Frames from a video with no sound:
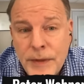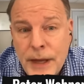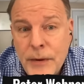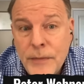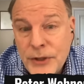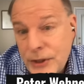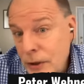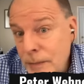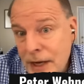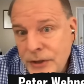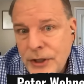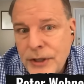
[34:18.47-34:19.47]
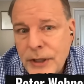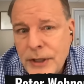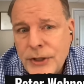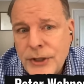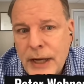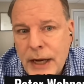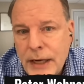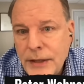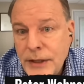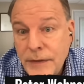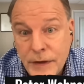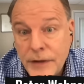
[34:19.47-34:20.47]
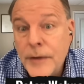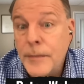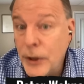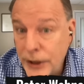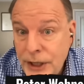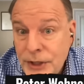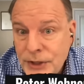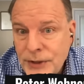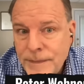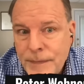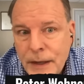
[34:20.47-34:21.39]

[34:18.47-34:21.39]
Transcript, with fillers: They still mention to this day defund the police.